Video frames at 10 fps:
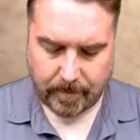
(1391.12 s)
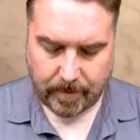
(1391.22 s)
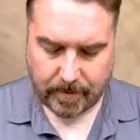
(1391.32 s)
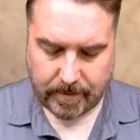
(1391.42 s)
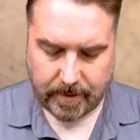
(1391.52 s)

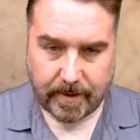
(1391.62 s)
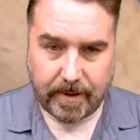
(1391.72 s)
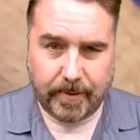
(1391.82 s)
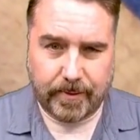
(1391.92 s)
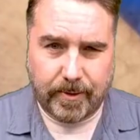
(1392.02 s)
Looks like
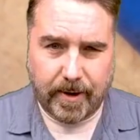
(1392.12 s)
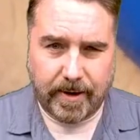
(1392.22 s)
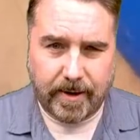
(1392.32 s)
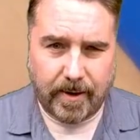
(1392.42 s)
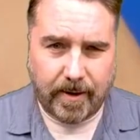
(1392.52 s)
another
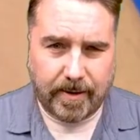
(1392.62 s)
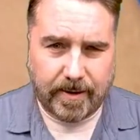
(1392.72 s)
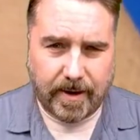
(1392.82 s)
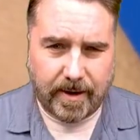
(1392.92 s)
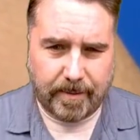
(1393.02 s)
trading card
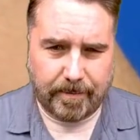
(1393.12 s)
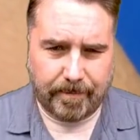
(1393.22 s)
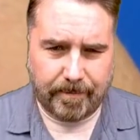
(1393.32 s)
game.